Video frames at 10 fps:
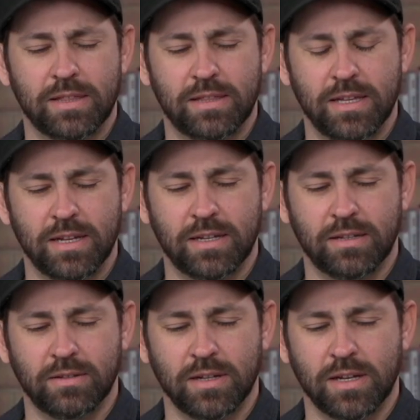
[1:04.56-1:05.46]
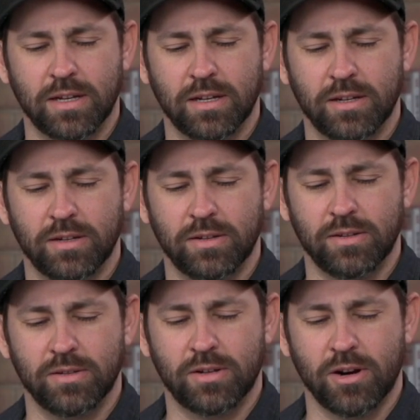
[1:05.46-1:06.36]
think
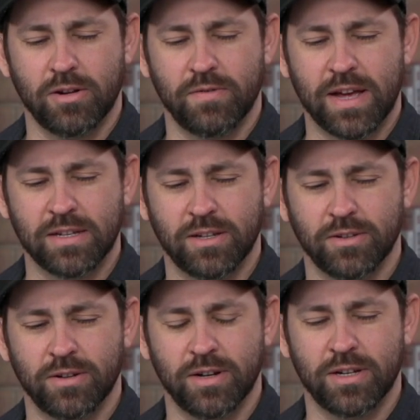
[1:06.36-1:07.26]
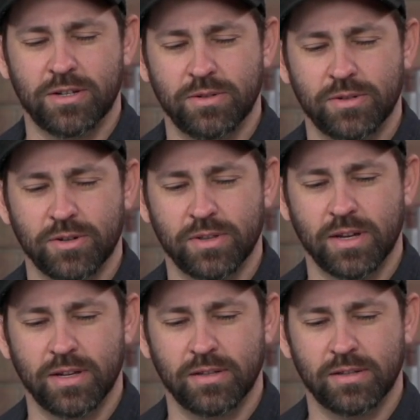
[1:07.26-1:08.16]
cardiovascular issues are
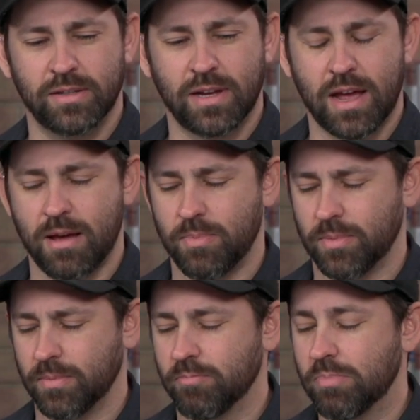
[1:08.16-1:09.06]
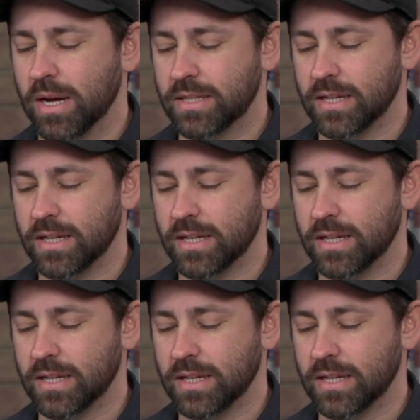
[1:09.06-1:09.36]
the top, but